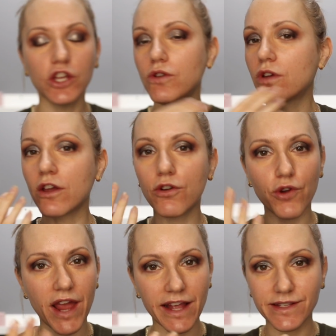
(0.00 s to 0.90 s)
You can
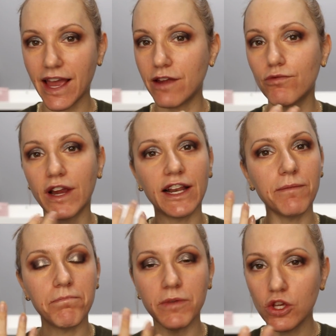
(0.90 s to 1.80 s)
create a really
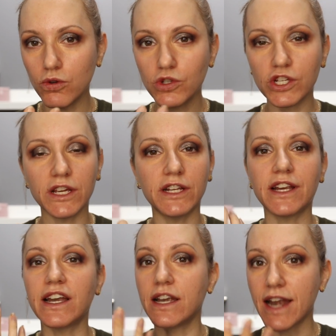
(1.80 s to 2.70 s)

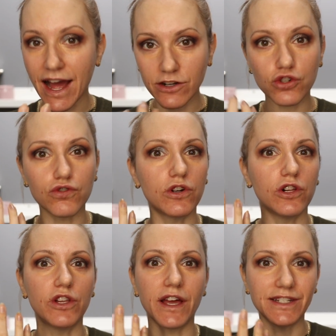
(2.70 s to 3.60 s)
muted,
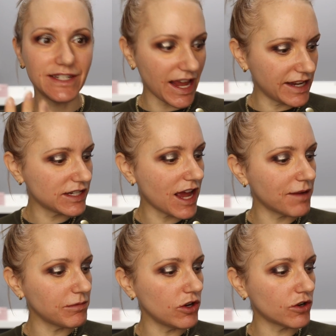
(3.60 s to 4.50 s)
natural
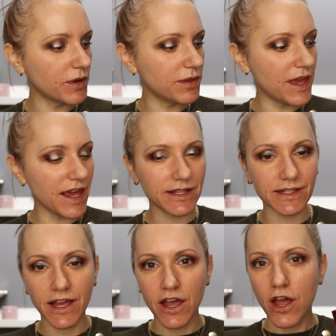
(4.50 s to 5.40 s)
daytime look with this.